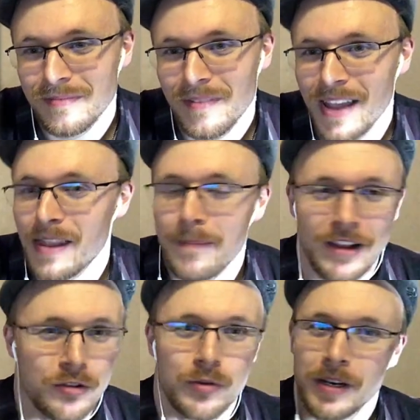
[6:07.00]
And the
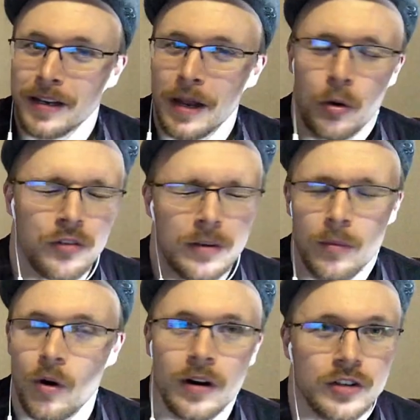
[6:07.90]
mix between Nils and
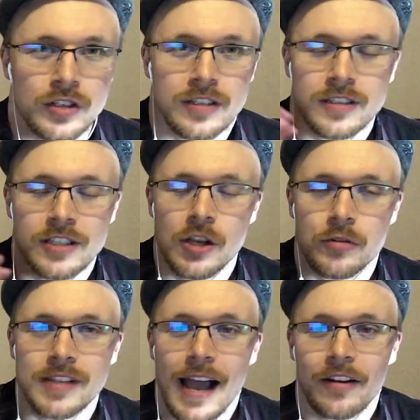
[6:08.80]
Morten just is so
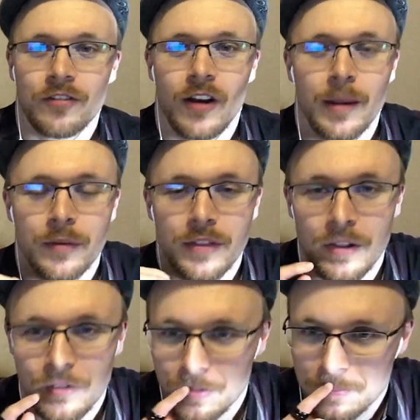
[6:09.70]
satisfying with
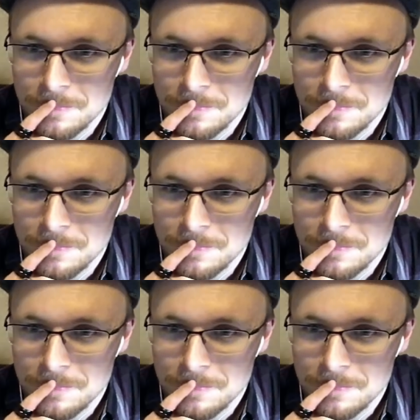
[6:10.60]
this.